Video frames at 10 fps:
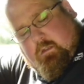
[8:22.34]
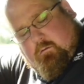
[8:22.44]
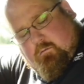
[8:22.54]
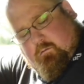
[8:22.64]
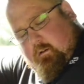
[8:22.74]

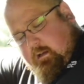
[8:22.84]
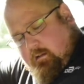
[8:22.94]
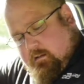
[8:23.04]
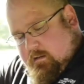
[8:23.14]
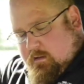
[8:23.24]

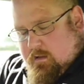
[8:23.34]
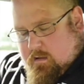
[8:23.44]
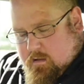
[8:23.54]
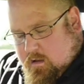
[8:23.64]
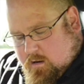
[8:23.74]

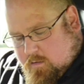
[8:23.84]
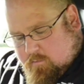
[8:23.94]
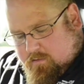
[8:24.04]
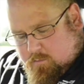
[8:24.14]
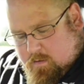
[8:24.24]
an
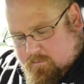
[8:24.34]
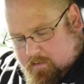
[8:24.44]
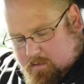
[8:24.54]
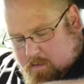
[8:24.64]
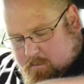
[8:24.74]
armrest with
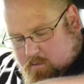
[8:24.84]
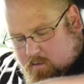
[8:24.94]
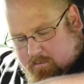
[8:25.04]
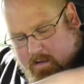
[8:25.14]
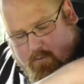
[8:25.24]
a couple
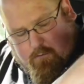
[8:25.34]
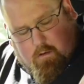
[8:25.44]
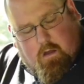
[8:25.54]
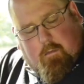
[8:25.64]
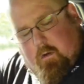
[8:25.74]
of
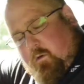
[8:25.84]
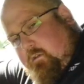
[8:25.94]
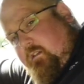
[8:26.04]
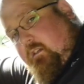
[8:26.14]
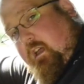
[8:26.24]
extra arm
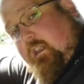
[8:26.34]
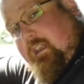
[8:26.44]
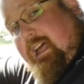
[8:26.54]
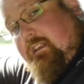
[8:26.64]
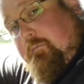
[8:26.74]
holders, and
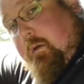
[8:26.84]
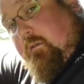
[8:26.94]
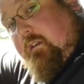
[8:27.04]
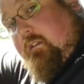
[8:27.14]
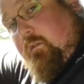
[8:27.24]
an added
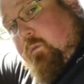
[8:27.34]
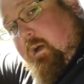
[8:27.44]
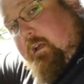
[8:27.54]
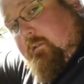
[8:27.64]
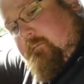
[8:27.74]
bonus as
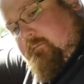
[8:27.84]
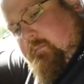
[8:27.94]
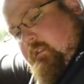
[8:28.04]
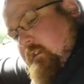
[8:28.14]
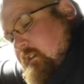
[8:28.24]
well
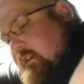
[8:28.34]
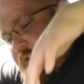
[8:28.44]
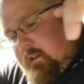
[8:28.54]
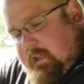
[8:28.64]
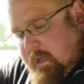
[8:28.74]

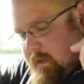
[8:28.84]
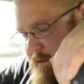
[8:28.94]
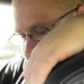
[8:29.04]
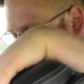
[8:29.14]
is you can